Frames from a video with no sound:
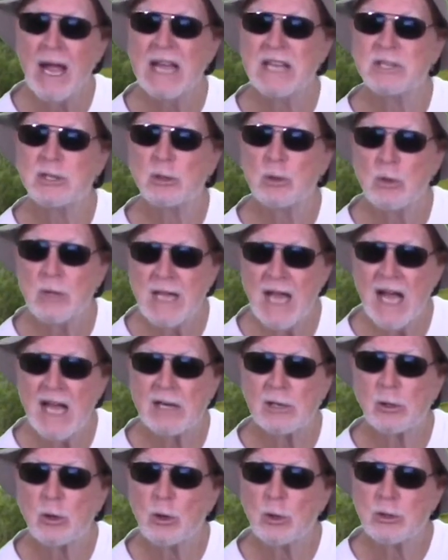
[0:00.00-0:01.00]

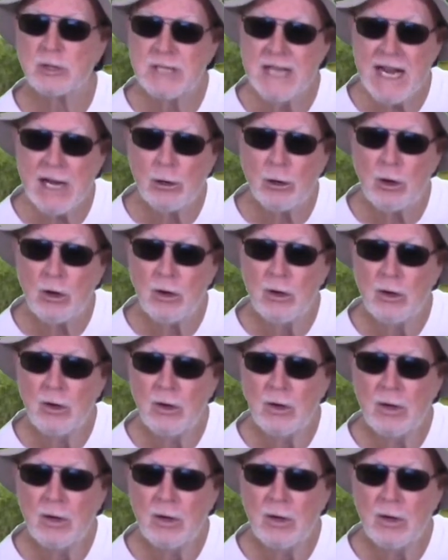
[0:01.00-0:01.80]
estudiar contigo,